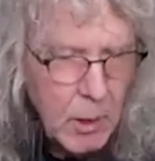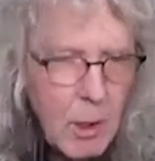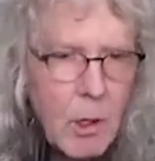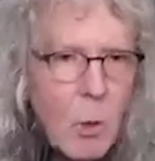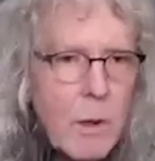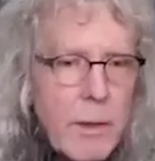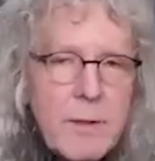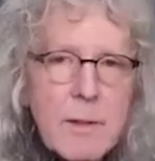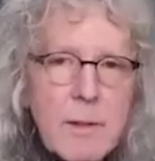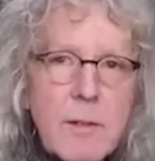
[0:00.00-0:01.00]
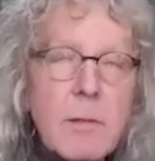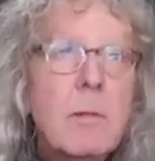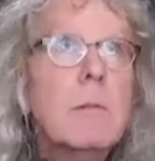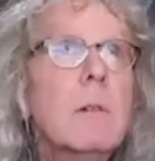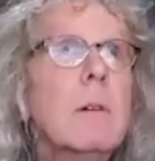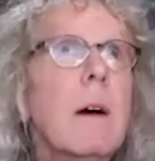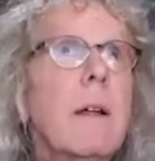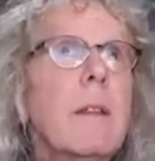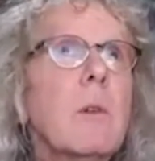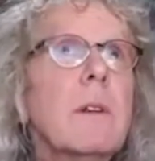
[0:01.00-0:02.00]
Well, this is,
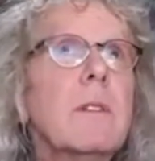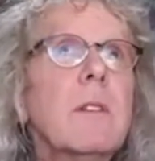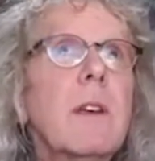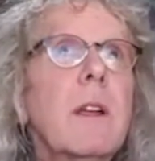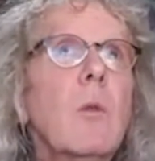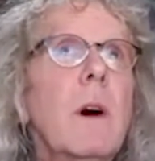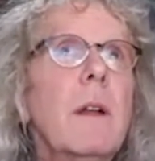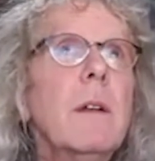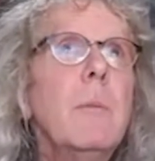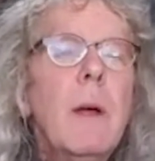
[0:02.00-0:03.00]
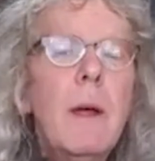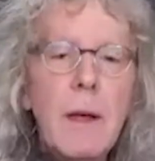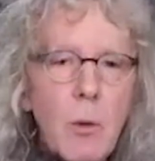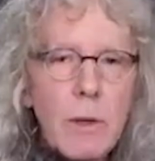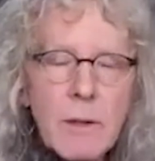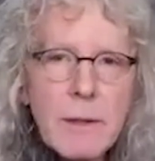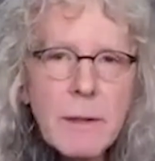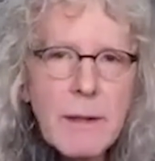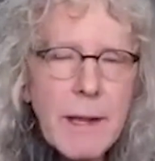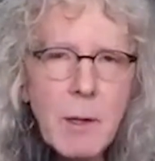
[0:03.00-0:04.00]
we're just kind of winding up. Well,
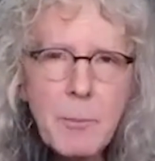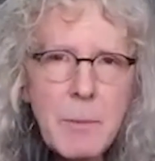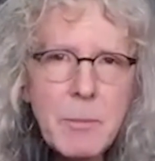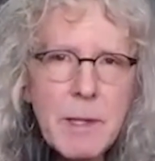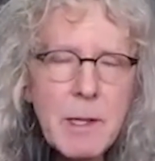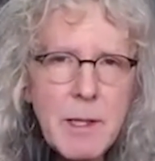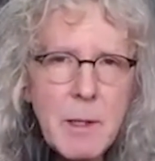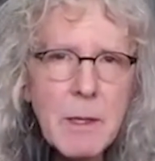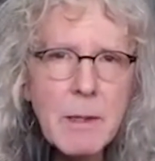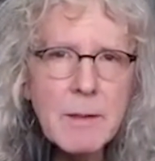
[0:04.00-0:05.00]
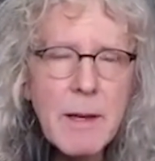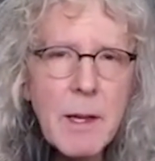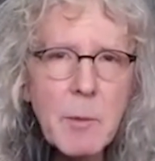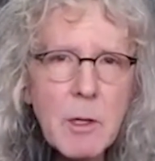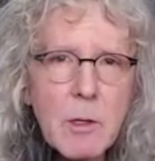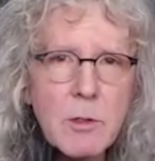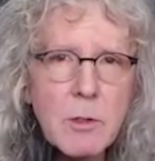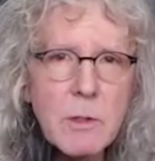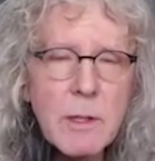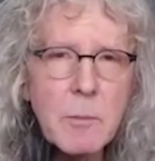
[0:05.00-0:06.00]
help keep me on time here,
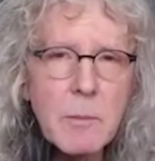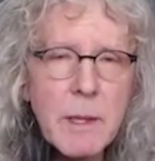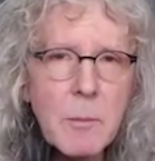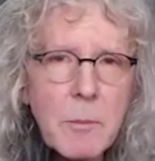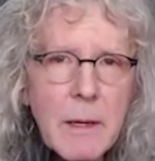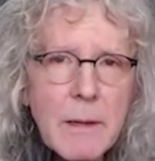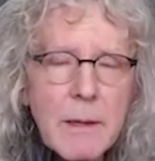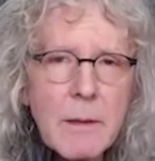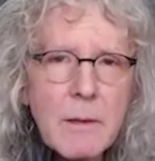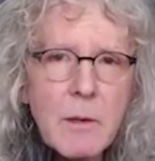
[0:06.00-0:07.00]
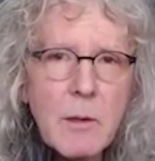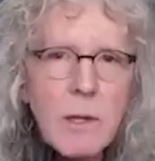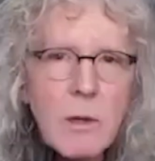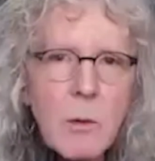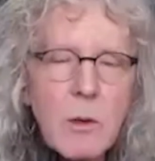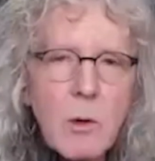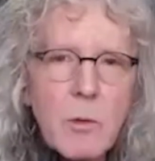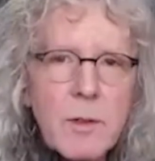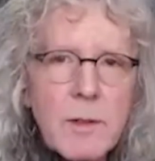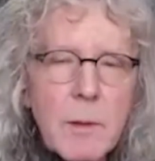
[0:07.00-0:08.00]
Julie and Marion. You know, I don't want to
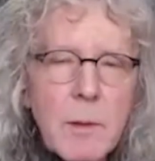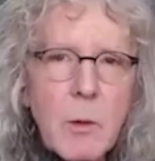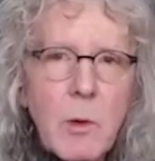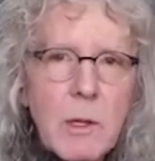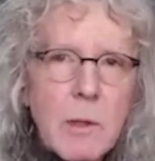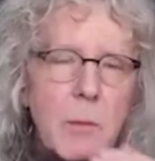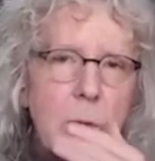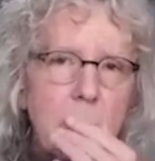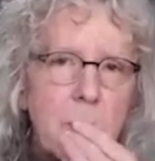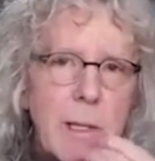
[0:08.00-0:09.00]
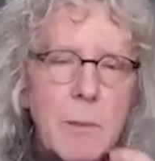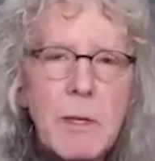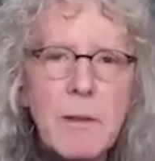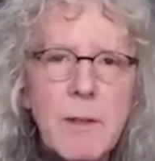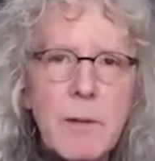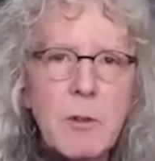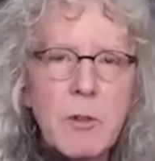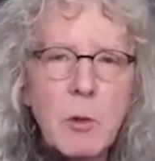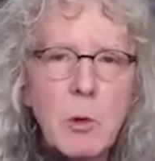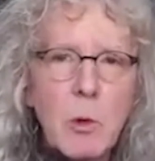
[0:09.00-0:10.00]
overstay my welcome or keep kids after
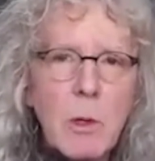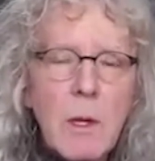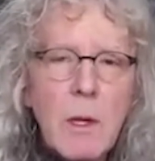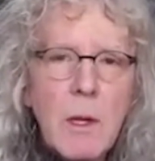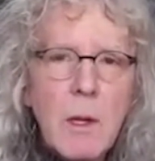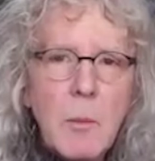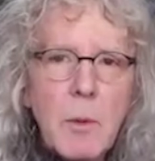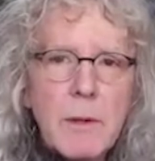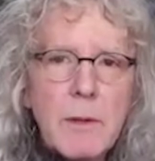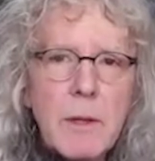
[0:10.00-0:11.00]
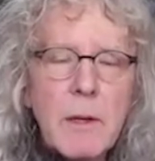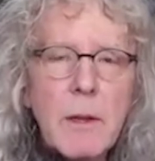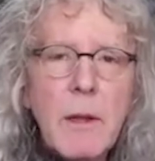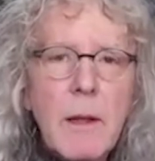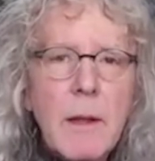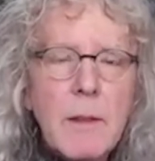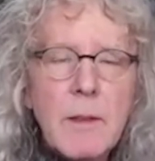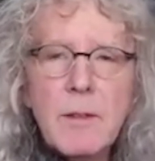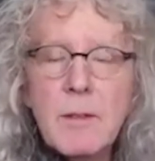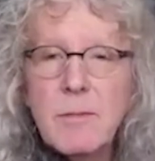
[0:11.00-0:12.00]
school. But
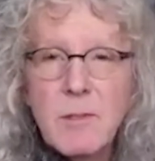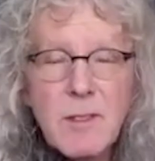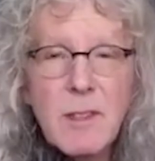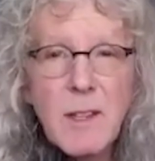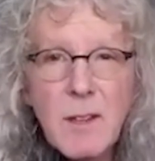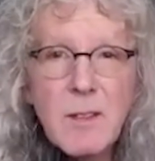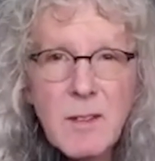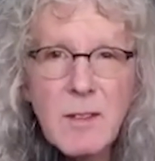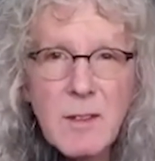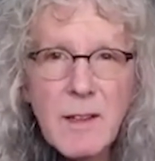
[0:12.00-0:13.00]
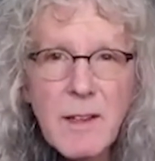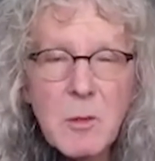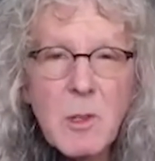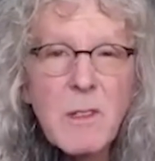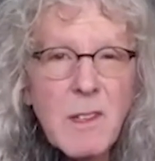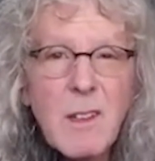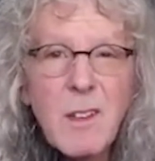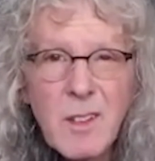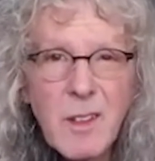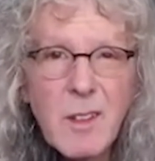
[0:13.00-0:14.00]
this, just in case this is the last one, here's
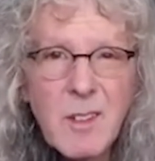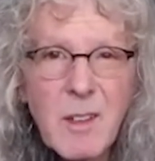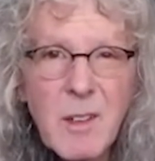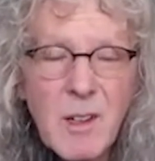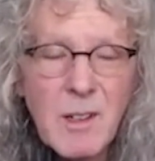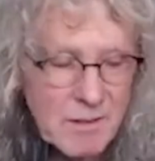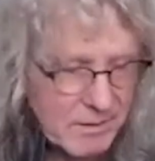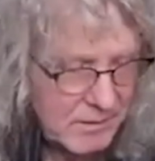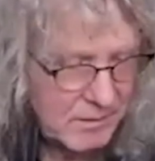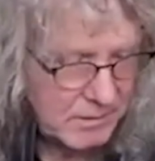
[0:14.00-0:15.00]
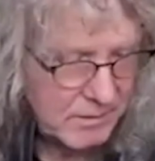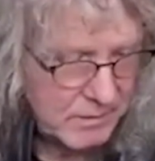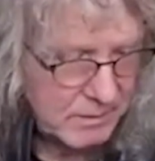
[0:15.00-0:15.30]
another sing-along.